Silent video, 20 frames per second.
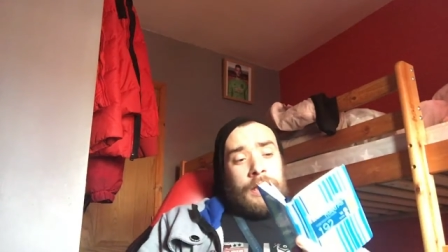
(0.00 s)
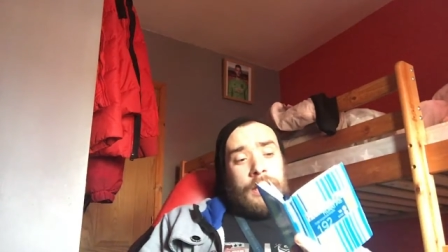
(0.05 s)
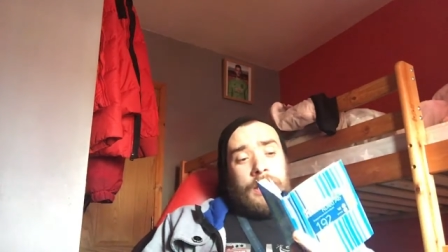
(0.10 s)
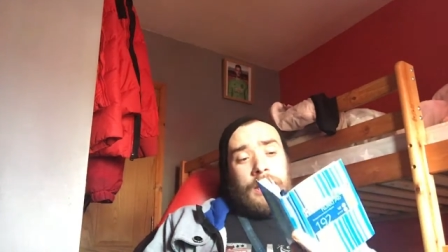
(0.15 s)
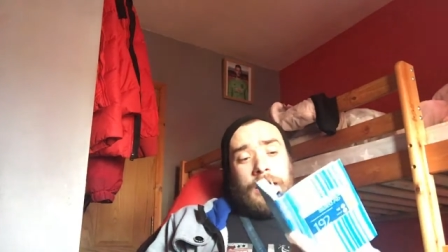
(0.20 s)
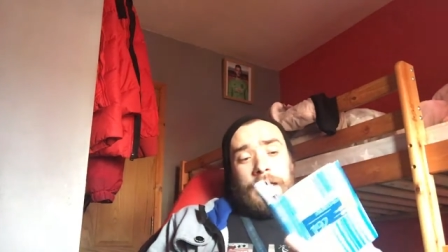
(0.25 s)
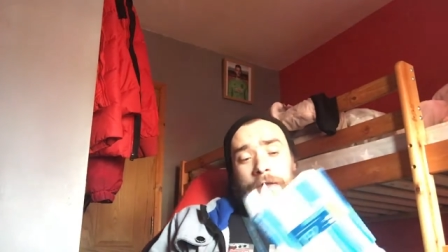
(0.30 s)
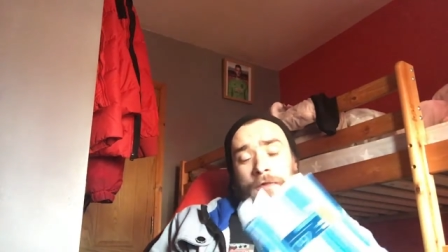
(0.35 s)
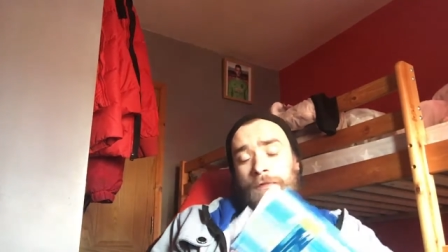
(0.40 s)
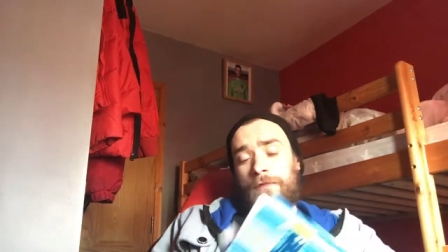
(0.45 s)

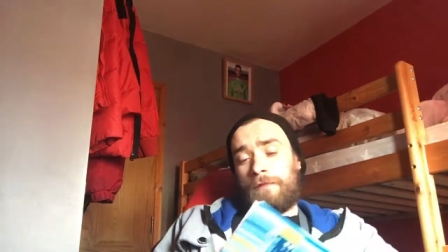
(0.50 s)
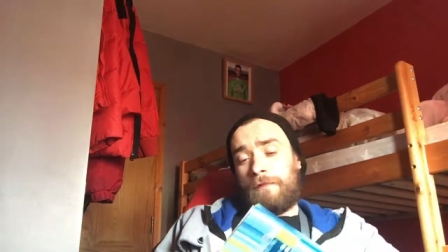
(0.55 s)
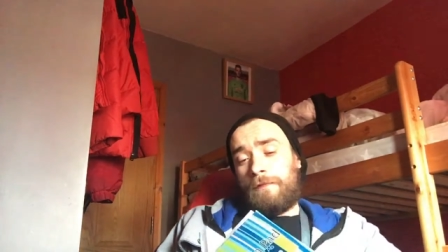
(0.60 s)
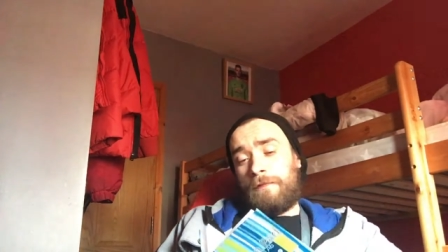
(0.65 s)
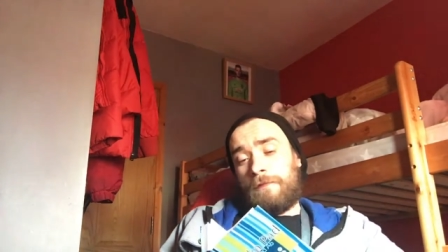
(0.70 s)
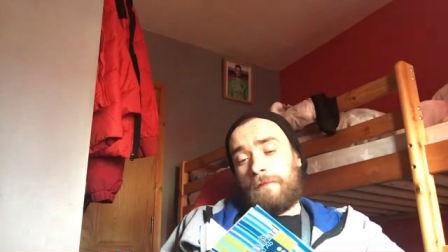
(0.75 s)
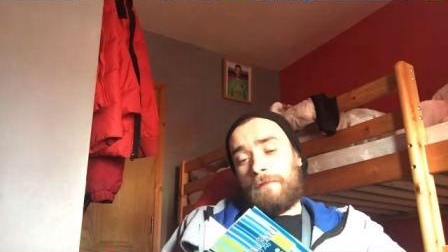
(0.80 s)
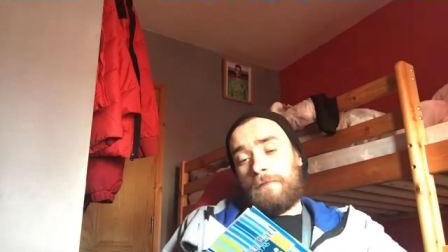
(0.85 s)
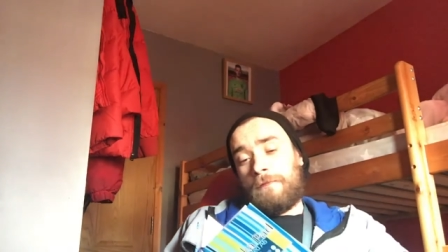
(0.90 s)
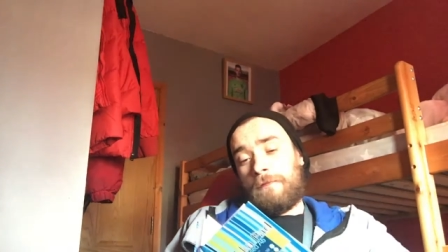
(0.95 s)
is
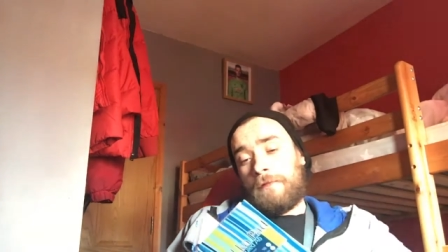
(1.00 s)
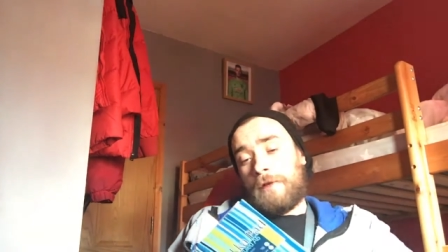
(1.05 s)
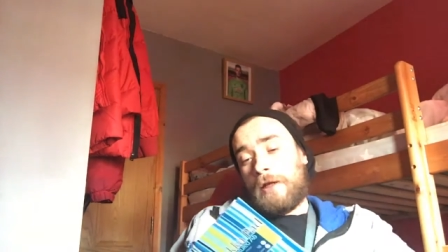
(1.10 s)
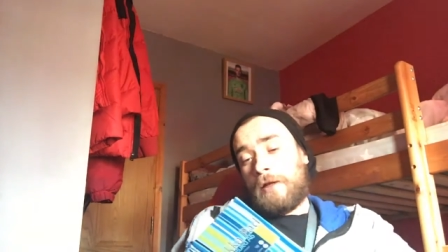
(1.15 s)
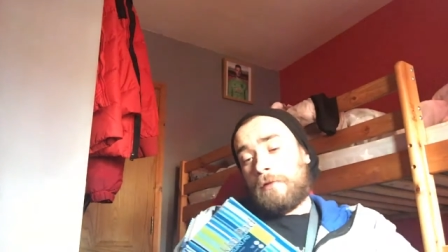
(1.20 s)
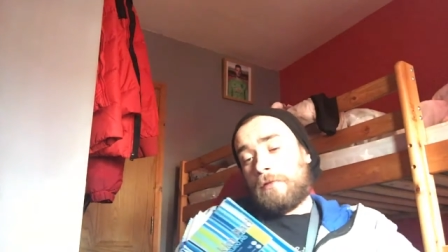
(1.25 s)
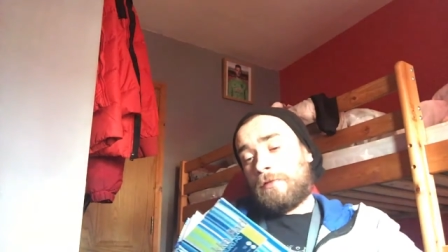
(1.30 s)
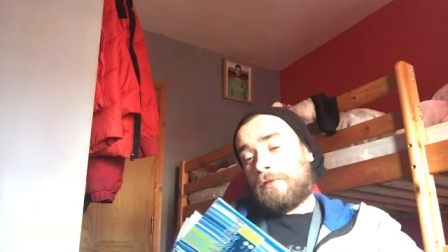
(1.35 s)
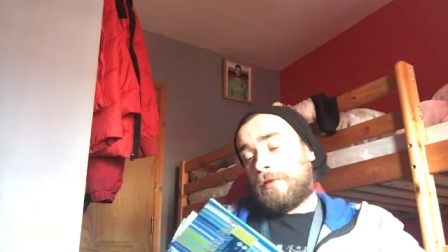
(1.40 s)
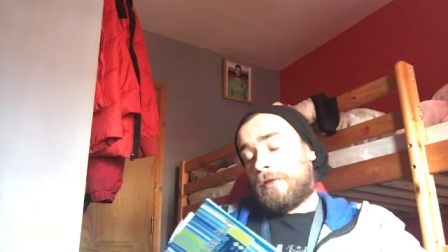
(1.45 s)

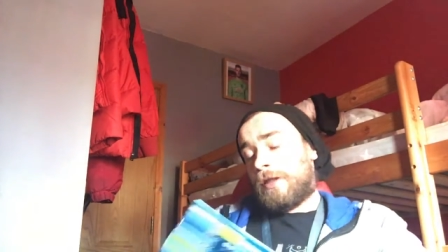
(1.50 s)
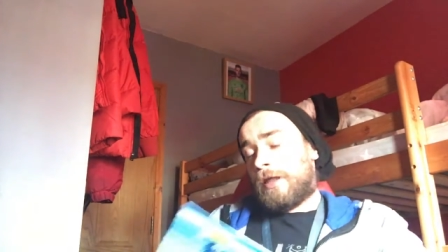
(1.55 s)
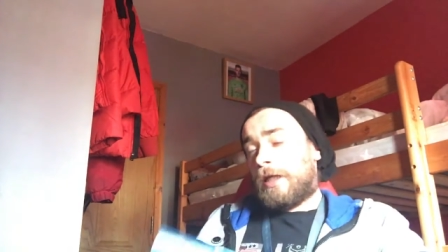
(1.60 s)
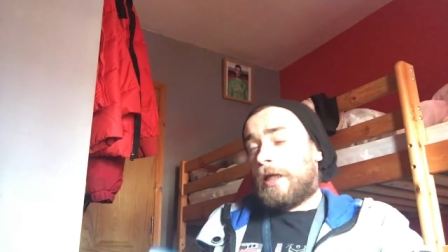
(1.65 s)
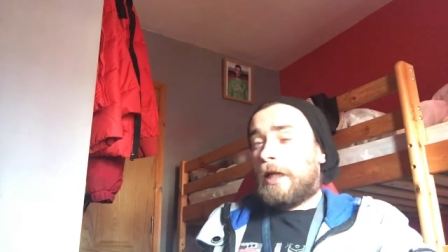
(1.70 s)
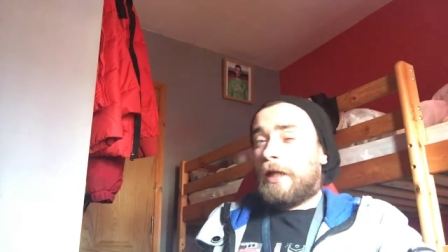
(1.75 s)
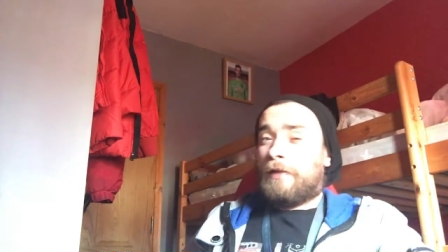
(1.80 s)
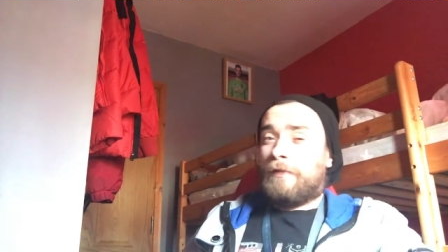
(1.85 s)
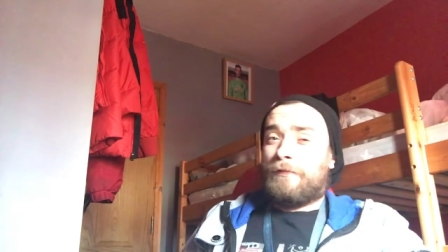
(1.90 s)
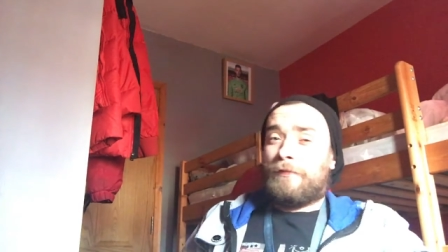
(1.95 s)

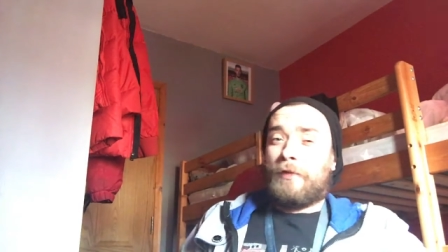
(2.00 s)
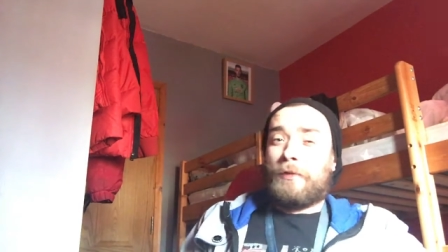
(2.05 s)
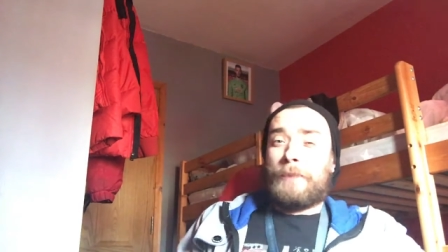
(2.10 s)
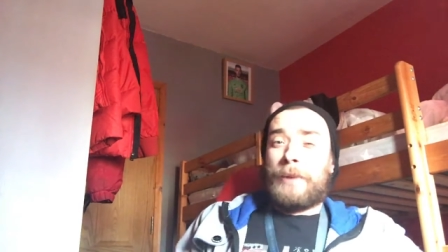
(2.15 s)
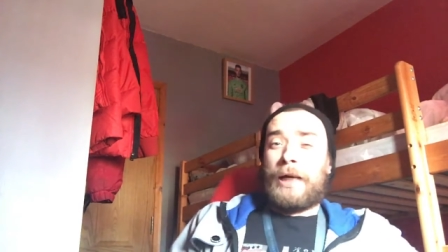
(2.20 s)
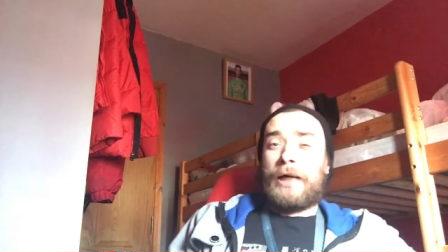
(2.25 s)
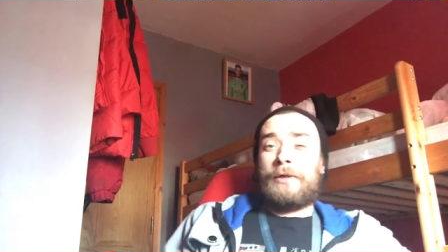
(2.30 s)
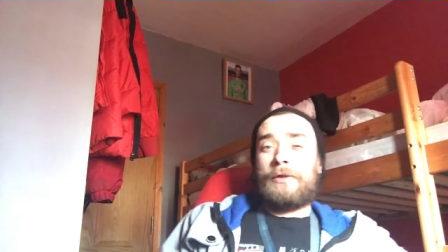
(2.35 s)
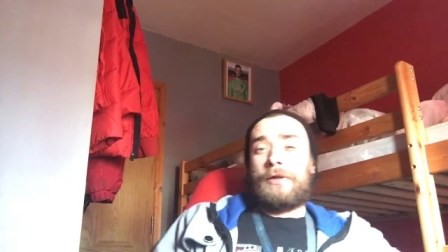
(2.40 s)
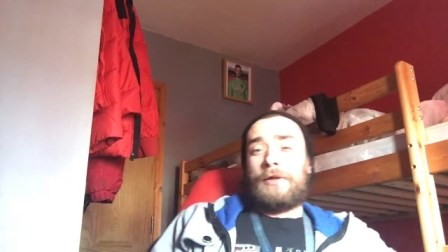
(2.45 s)
£384.96,
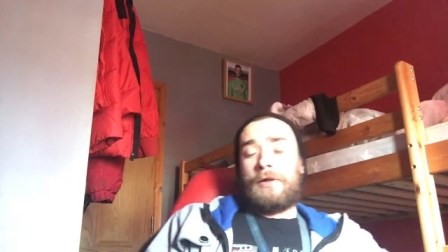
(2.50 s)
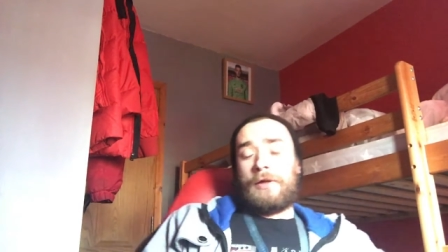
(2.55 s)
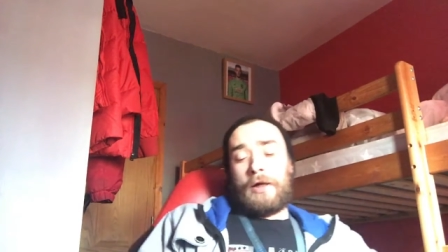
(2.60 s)
but I'm